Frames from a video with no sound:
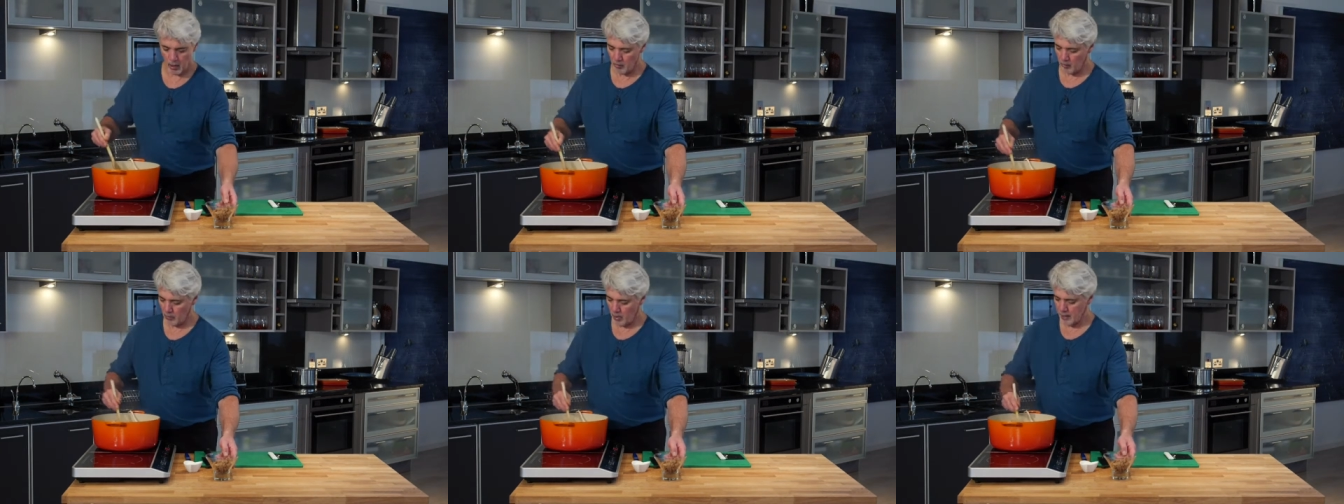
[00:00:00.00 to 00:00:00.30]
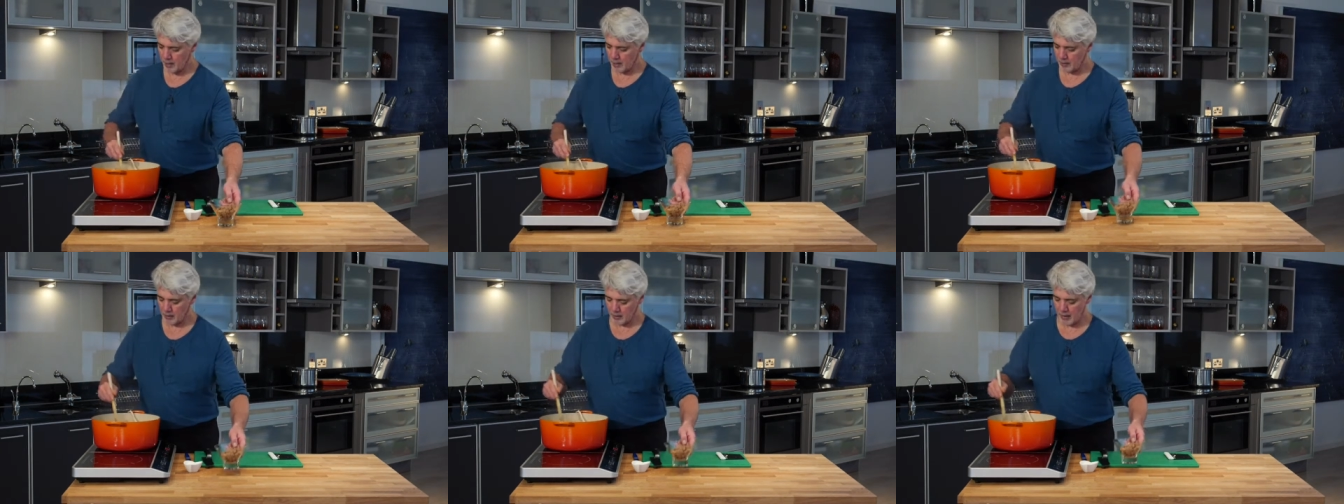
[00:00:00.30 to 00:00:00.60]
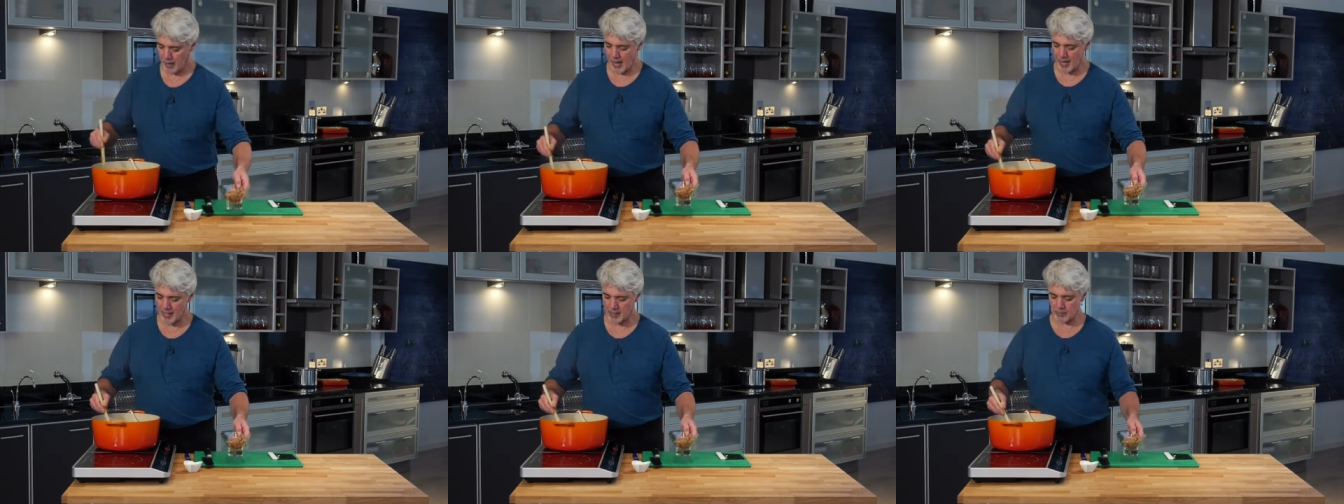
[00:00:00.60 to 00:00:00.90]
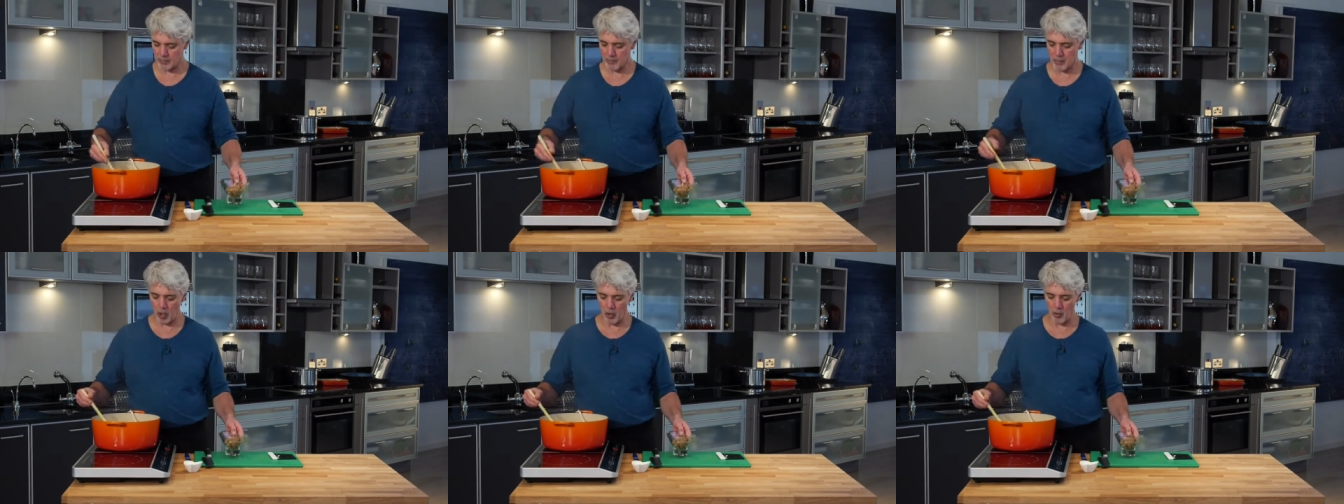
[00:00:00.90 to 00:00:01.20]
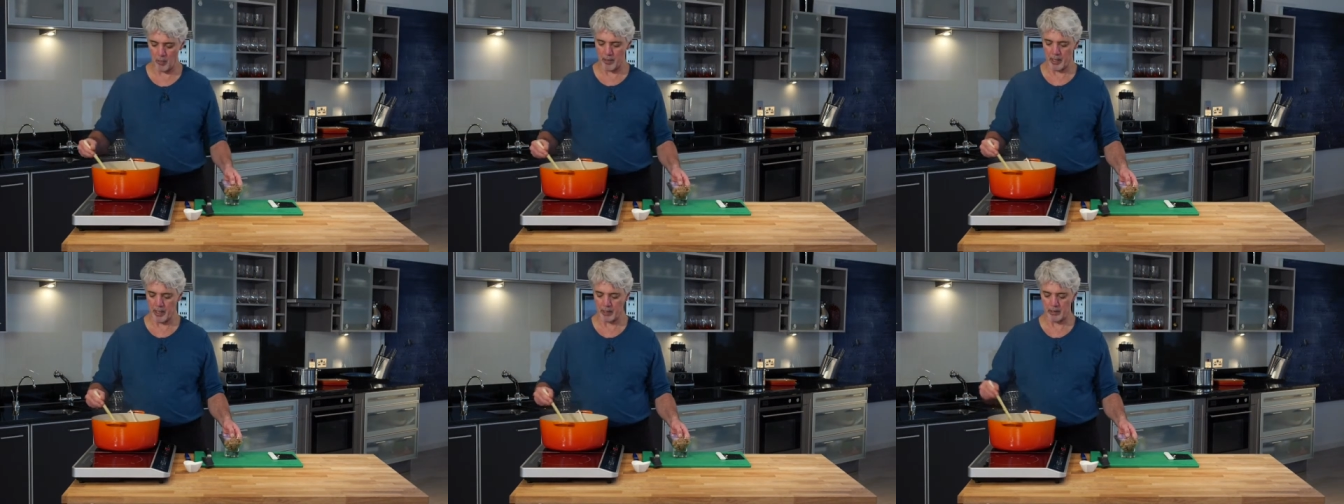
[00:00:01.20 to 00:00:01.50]
right at the last
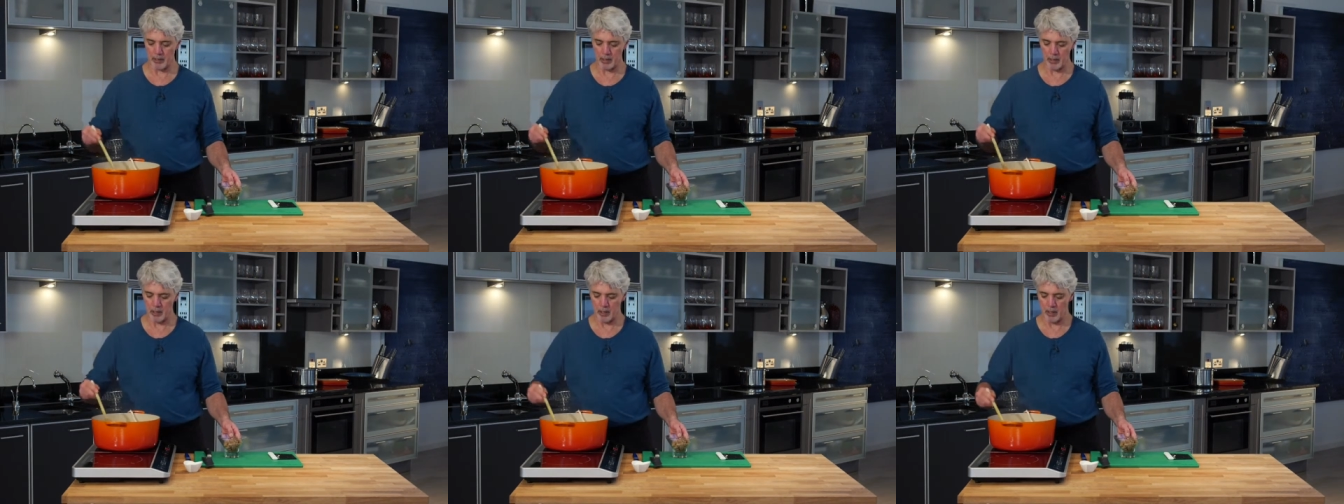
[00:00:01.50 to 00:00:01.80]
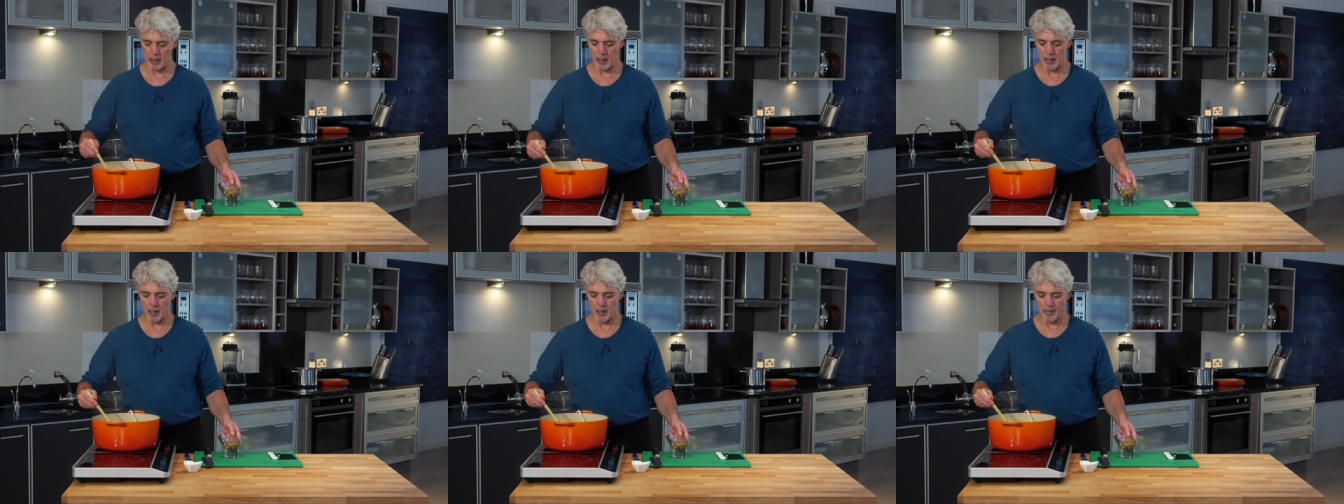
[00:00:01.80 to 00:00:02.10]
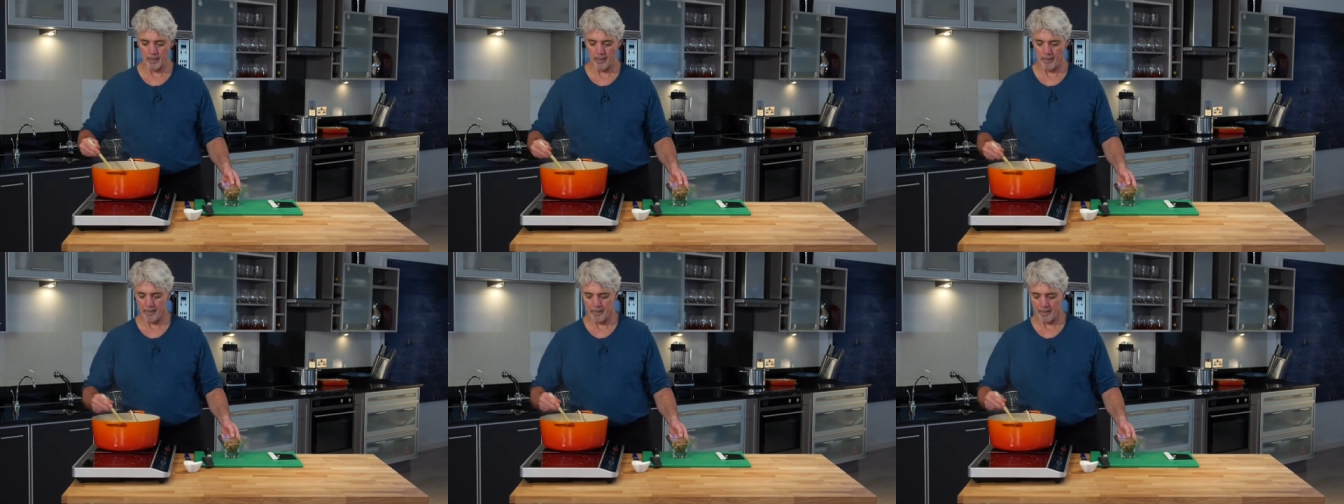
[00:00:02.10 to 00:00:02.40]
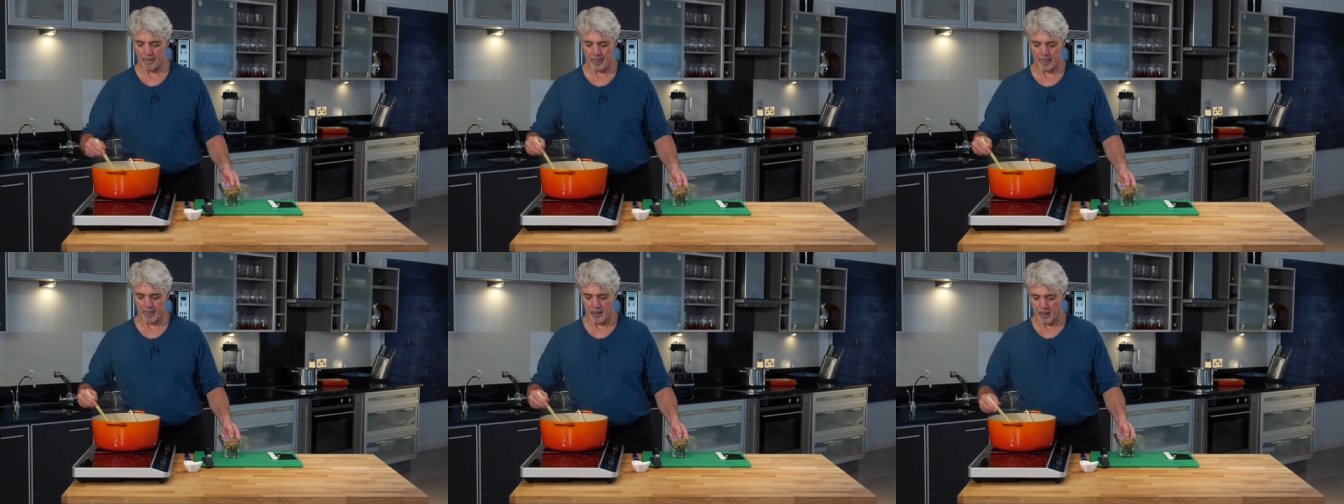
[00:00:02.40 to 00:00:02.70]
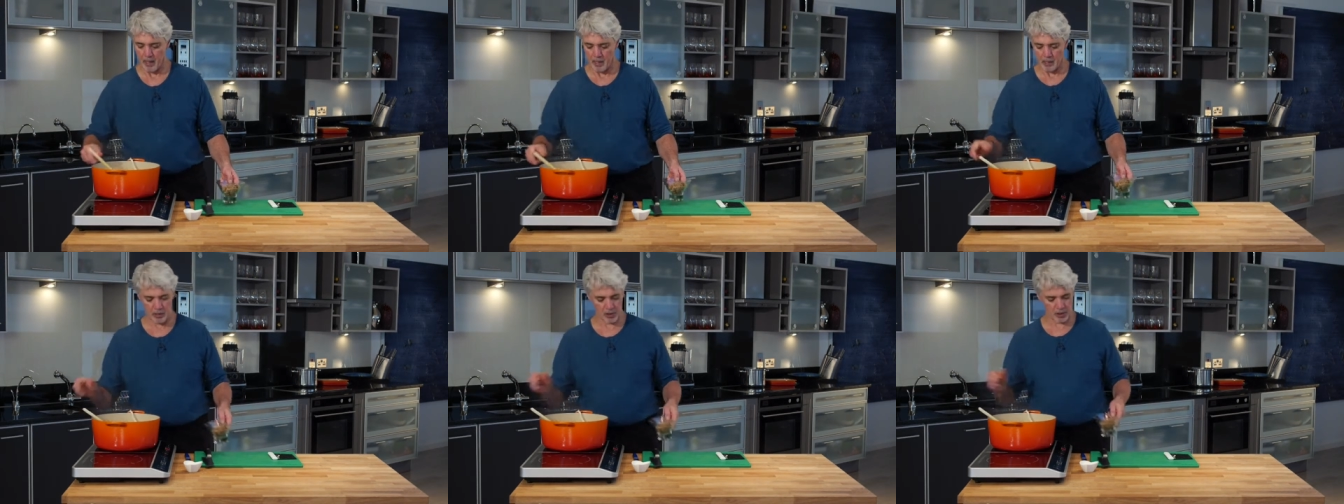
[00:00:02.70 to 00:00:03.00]
moment
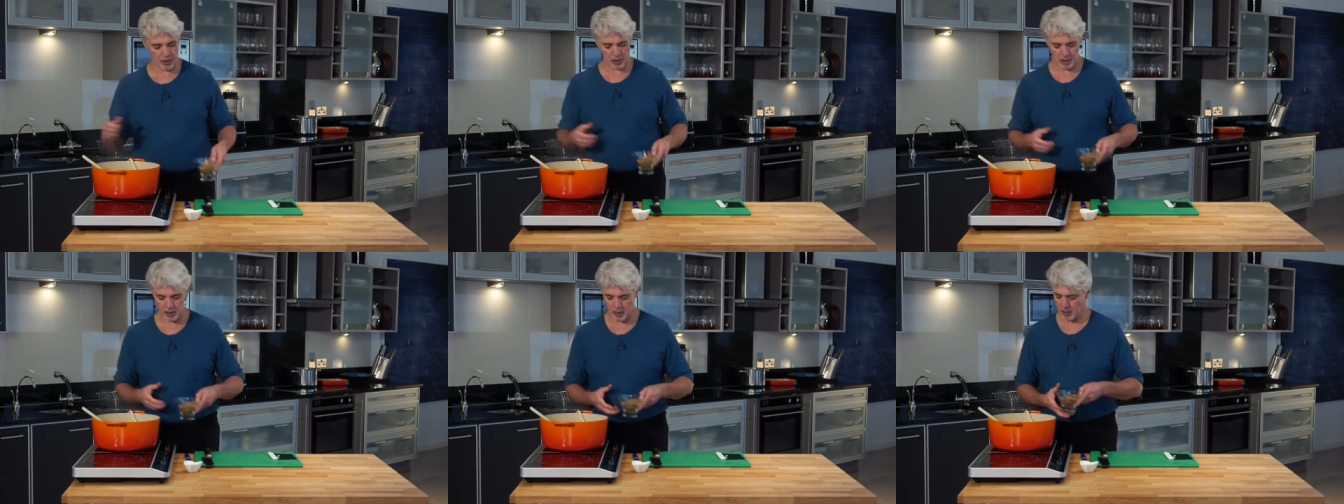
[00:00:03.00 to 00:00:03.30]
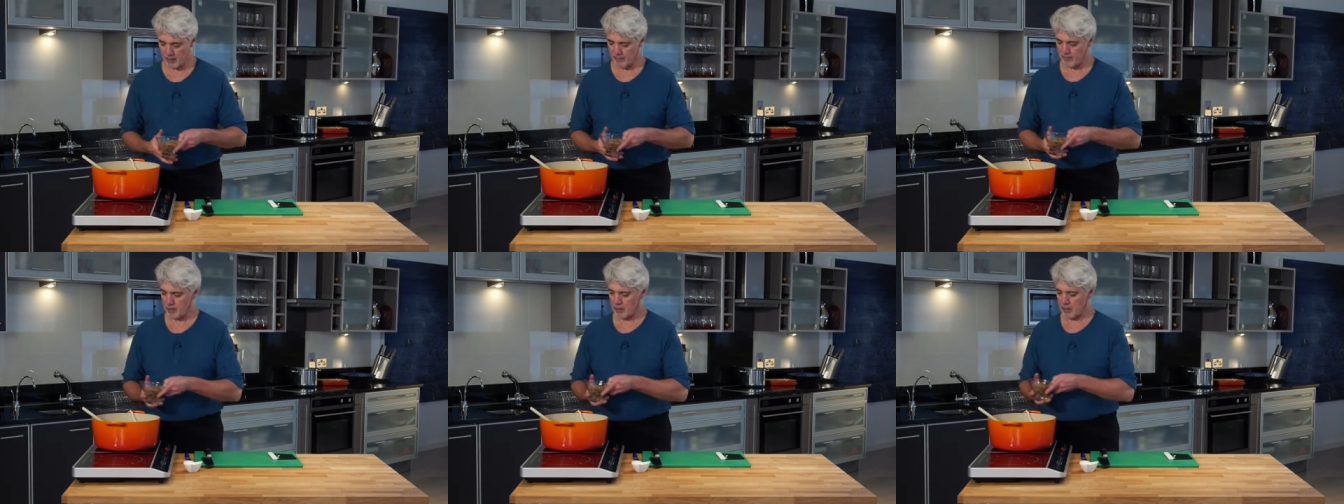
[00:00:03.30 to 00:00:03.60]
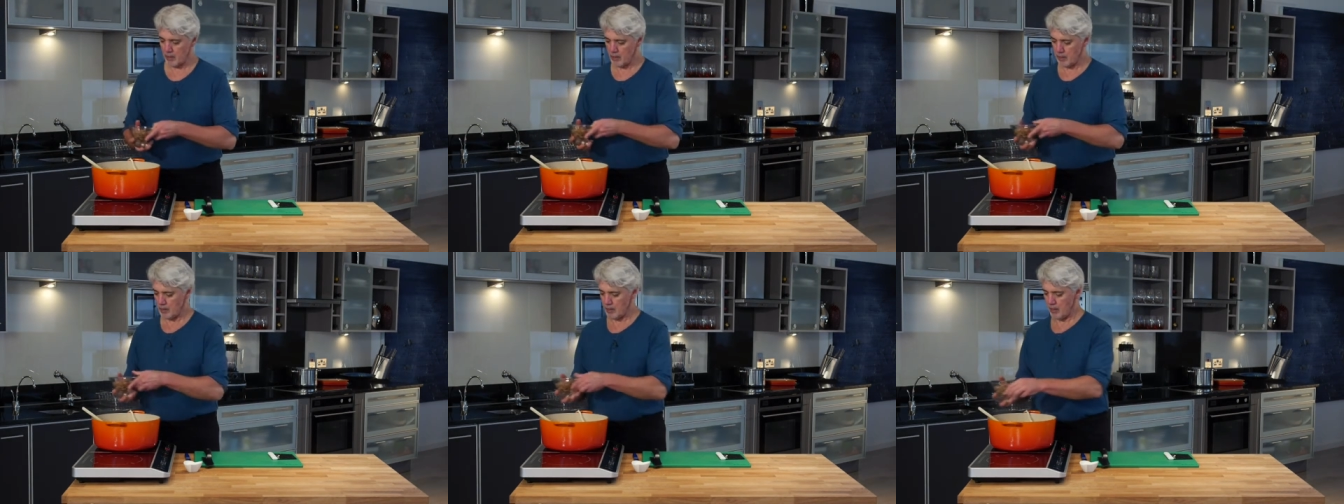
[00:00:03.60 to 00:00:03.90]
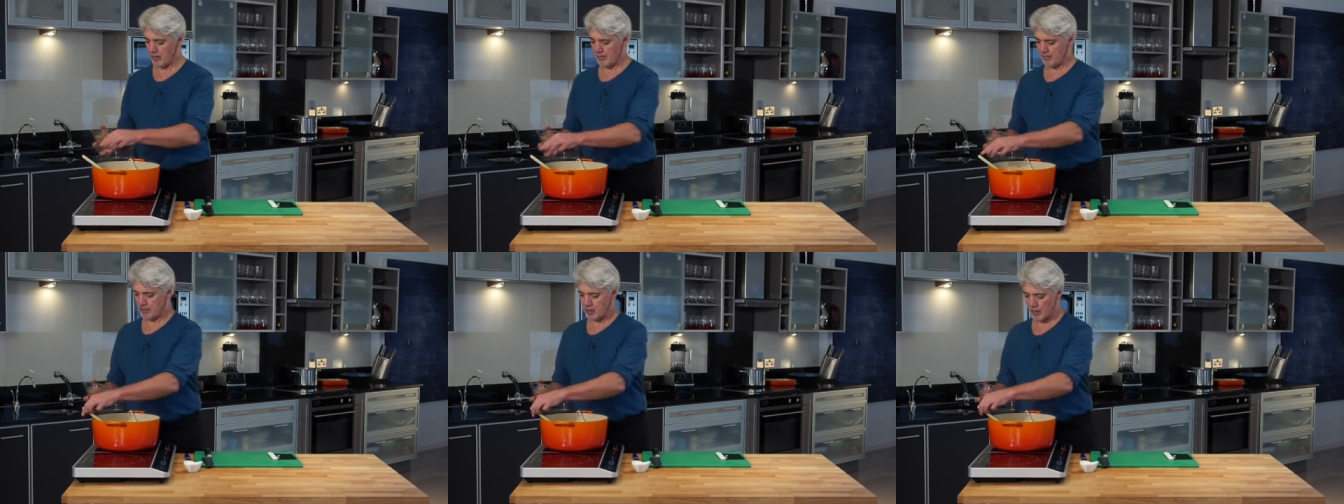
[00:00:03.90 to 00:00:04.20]
and just give it enough